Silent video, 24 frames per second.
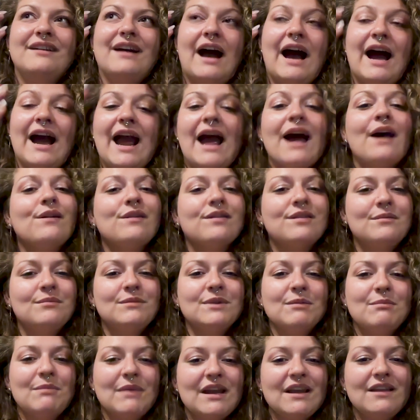I asked them
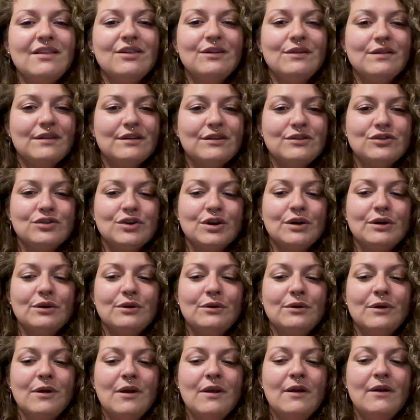to make this
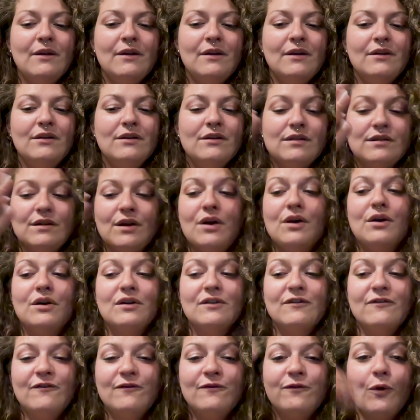intro song
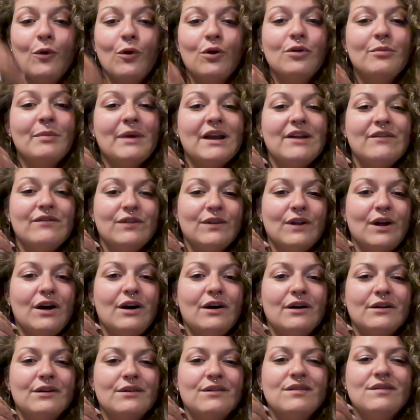for my
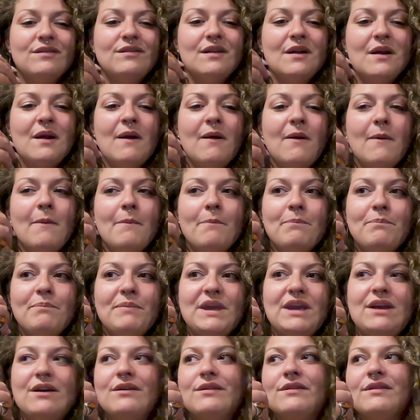vlogs.
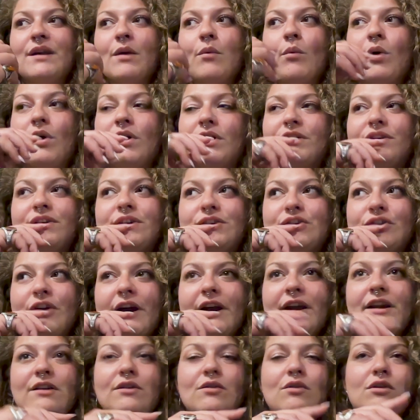because I wanted to
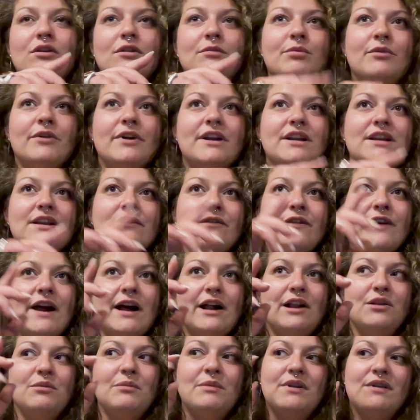try and incorporate different
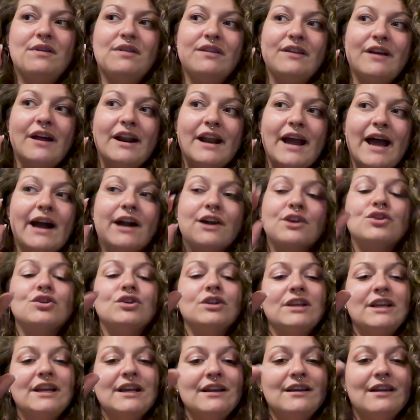elements that
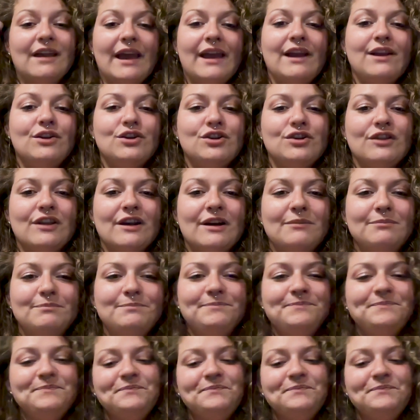actually engage them.